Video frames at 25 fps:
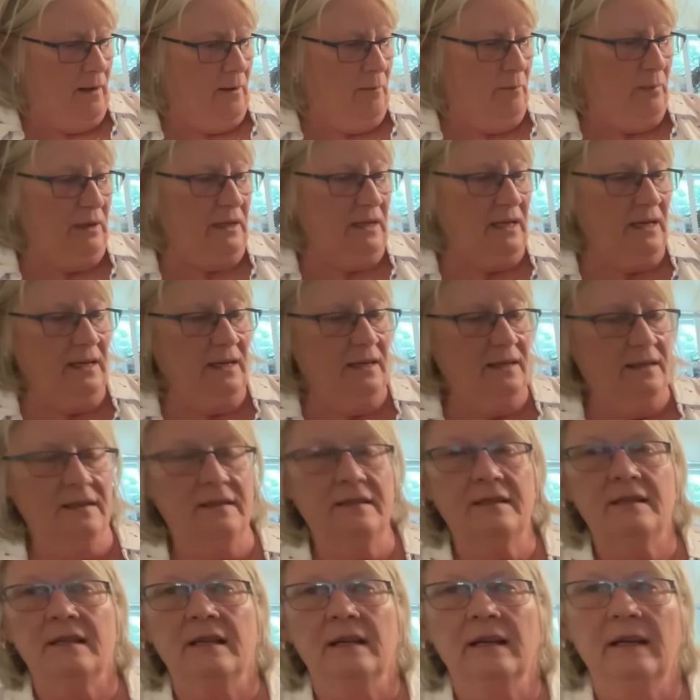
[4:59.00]

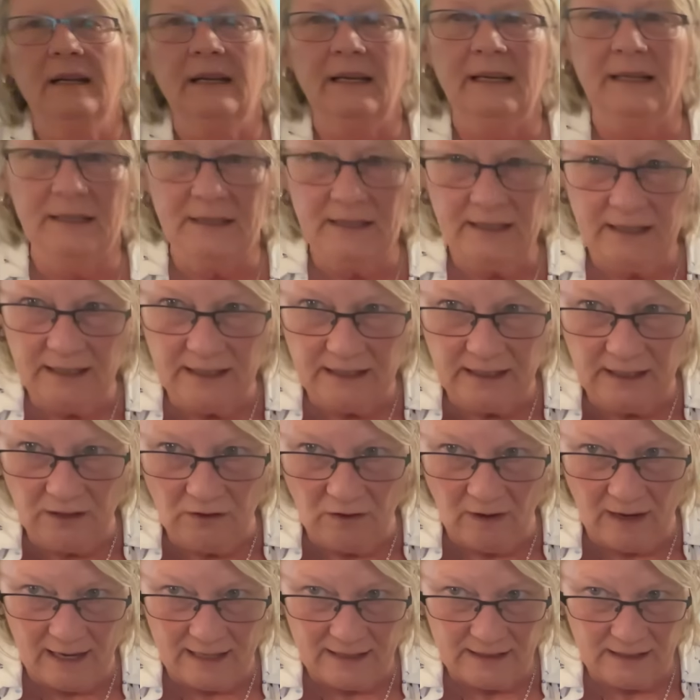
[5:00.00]
because it
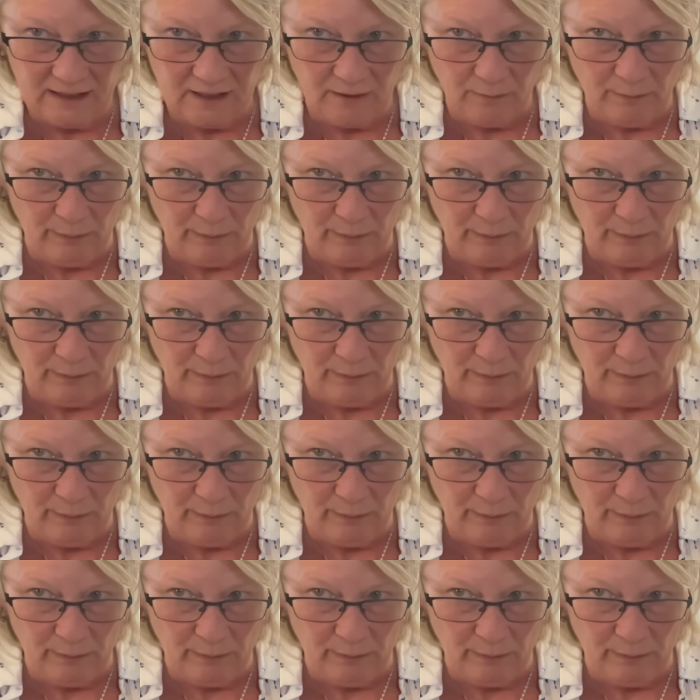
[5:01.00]
still has the